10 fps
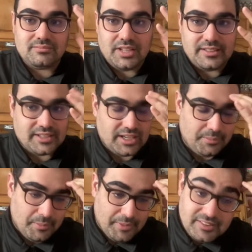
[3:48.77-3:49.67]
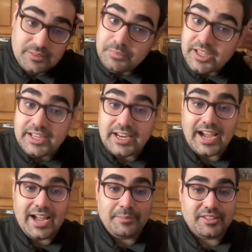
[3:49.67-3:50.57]
it's gonna be a mess. But
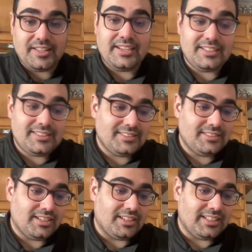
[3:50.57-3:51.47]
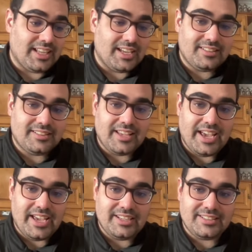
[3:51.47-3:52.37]
I'm excited nonetheless,
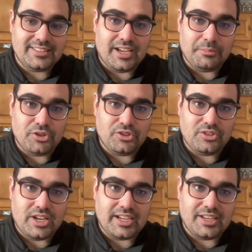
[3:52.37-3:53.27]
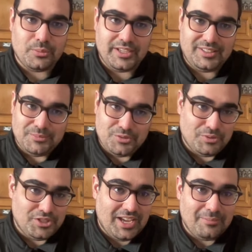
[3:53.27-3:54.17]
and I'm also not gonna waste much
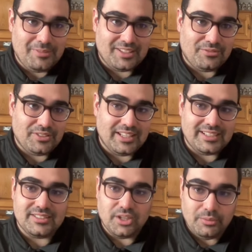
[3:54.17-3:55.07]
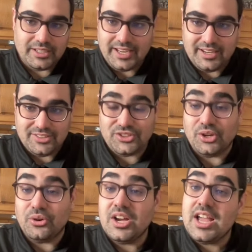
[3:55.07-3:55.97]
more time because I feel like no one cares.
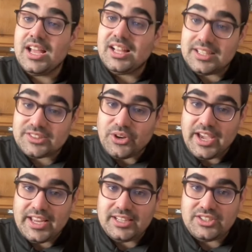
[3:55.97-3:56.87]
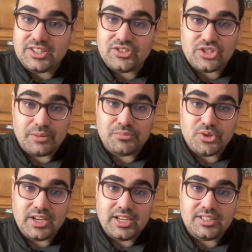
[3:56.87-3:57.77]
So let's go ahead and just jump
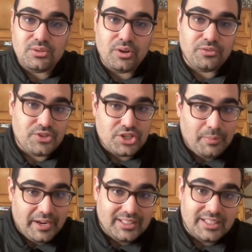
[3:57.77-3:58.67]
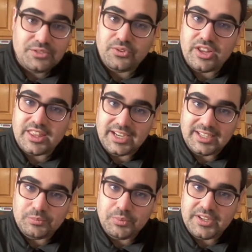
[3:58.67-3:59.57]
straight into official pilot for the
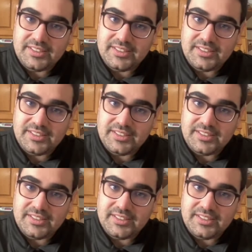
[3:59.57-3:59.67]
next Prince